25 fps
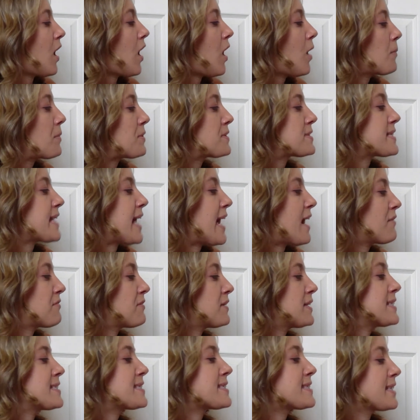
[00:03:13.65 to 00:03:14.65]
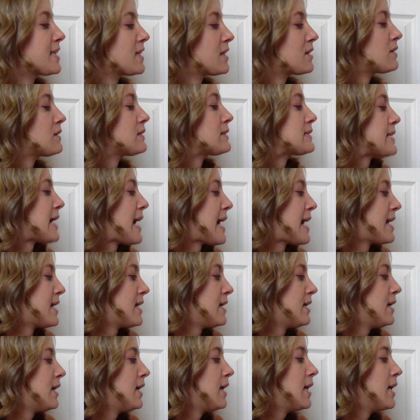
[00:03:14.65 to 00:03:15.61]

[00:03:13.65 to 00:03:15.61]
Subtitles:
almost every single day.